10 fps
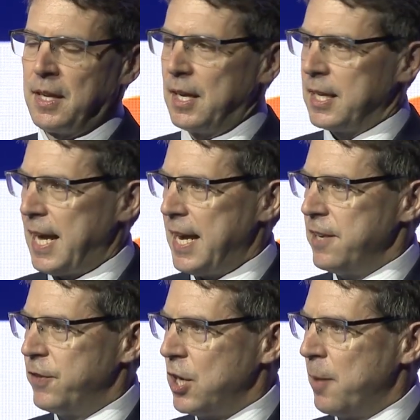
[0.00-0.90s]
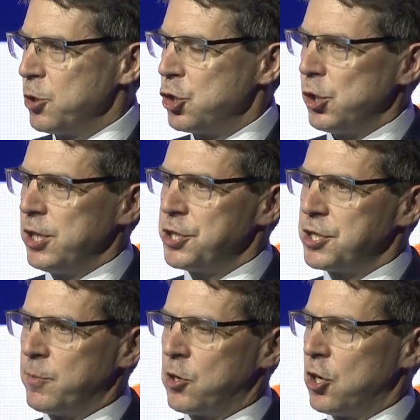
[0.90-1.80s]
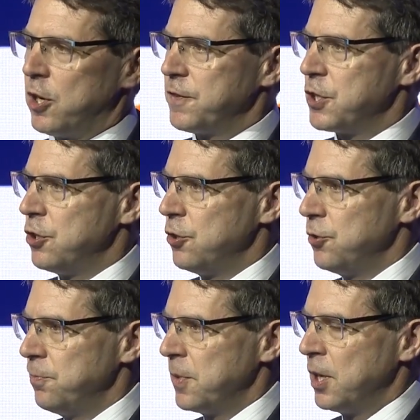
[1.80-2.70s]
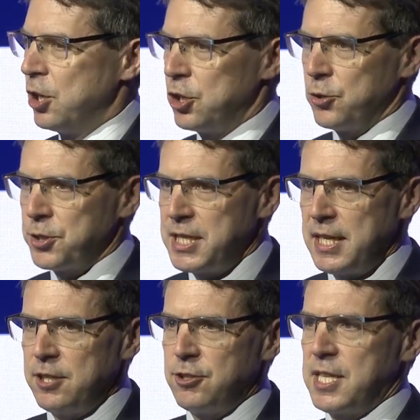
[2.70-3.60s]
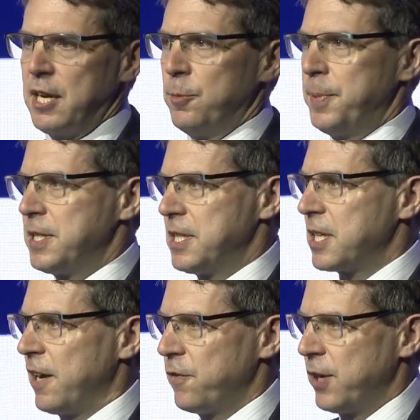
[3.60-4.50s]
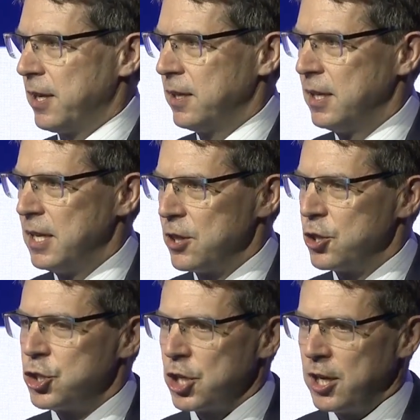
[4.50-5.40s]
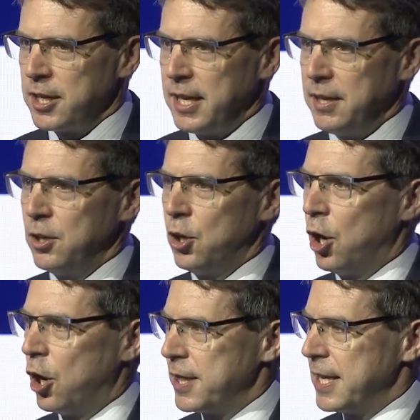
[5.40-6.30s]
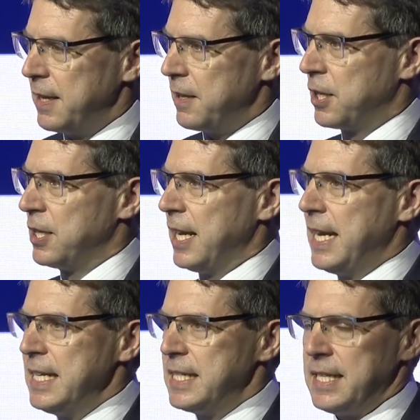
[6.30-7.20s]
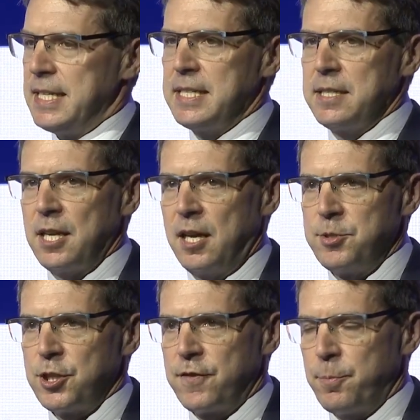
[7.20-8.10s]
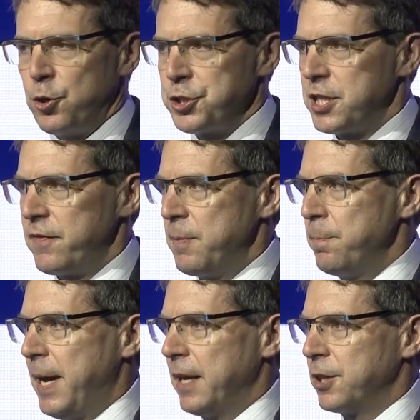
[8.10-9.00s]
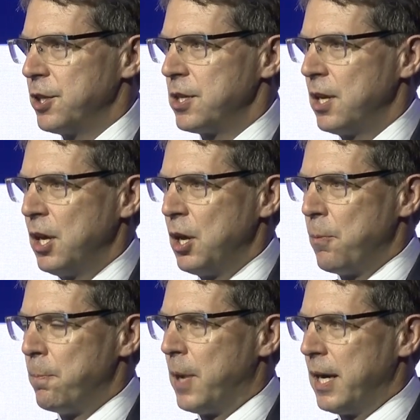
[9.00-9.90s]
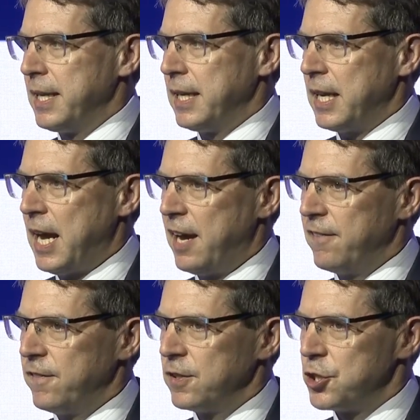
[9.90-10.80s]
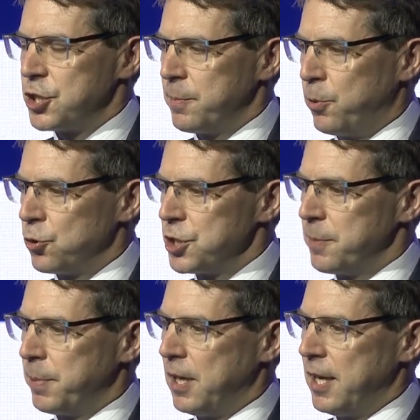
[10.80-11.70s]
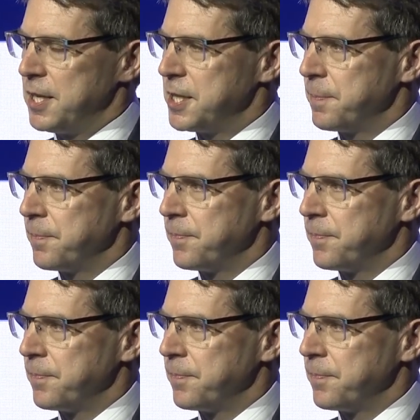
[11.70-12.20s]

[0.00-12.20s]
Again, if you come and join us tomorrow afternoon, you will see Idris Elba discovering the journey that he sees in terms of the positive impact that mining can have to support suppliers.